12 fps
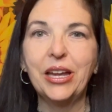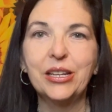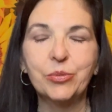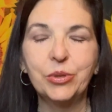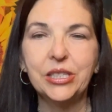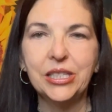us.
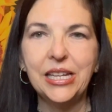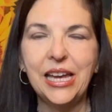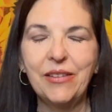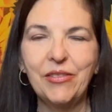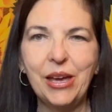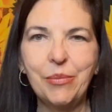We did
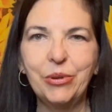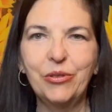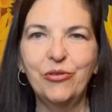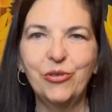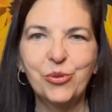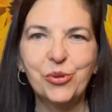have that
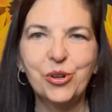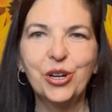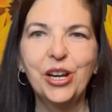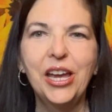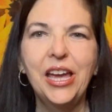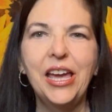before,
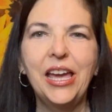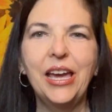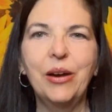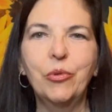and